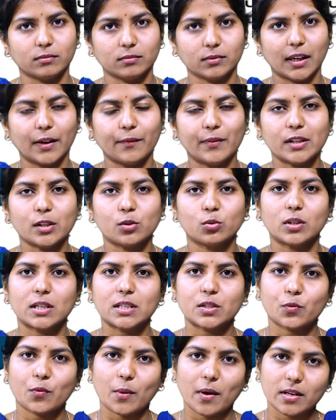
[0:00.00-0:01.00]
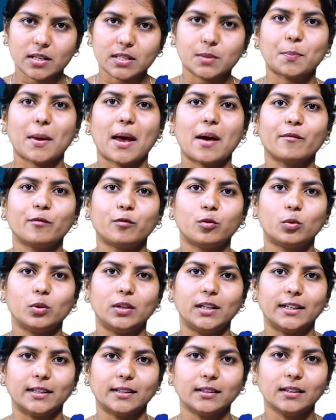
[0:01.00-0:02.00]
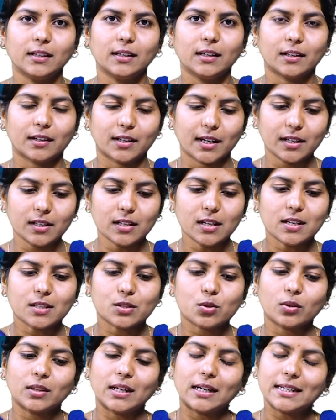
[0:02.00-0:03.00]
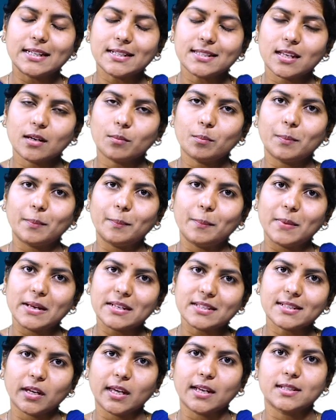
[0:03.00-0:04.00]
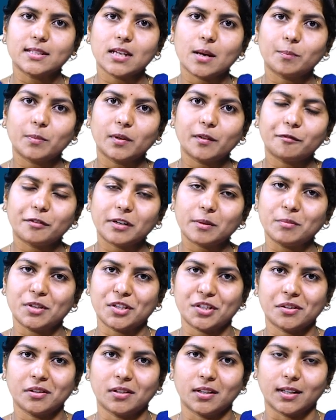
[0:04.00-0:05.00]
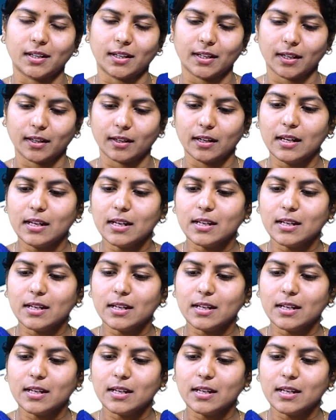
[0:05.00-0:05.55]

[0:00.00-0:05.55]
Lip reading: given to the spam folder, right? So that is the best example for machine learning.